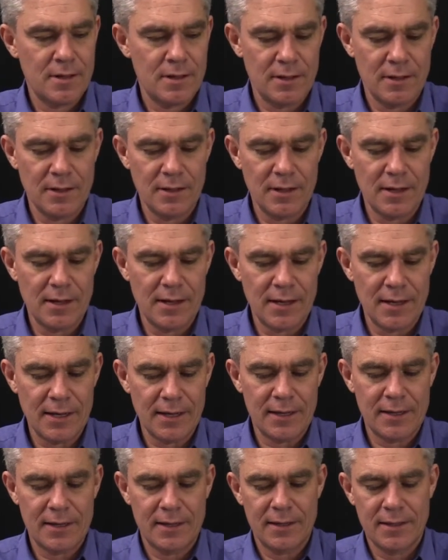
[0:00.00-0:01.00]

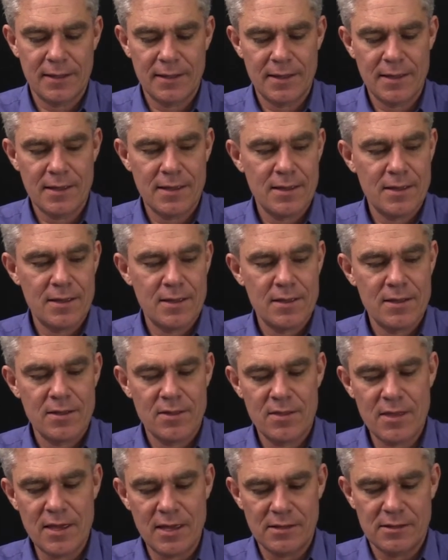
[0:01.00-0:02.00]
like
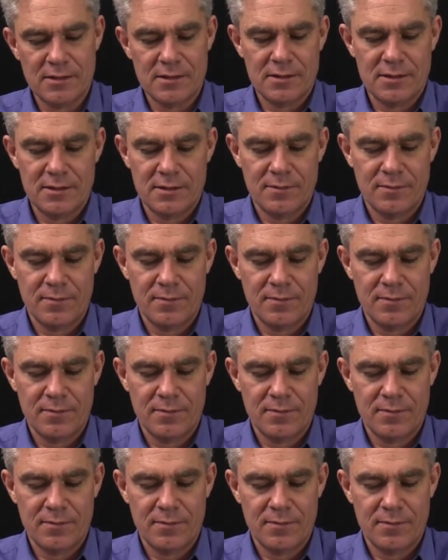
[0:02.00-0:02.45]
this,